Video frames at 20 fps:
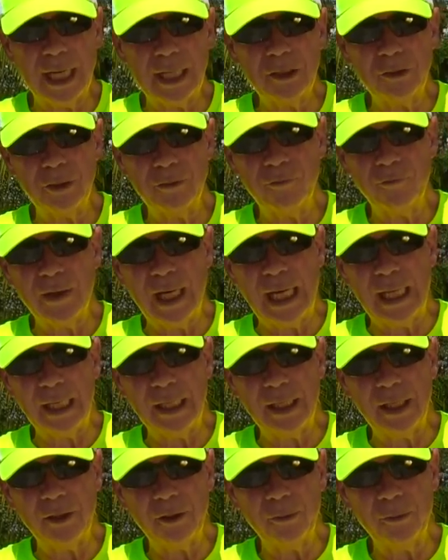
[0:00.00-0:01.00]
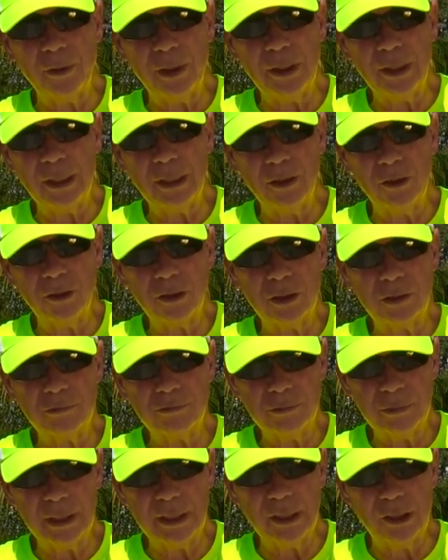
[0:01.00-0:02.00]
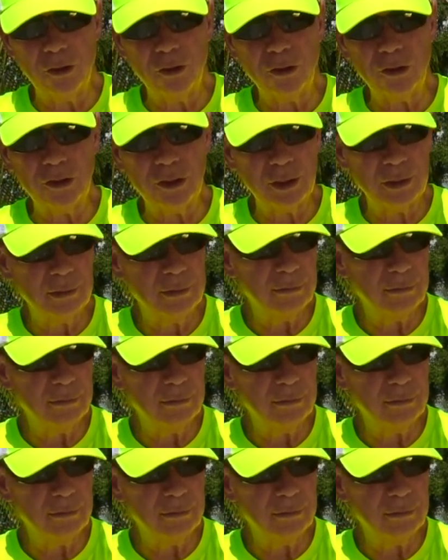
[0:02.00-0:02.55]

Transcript: I couldn't find another one that looked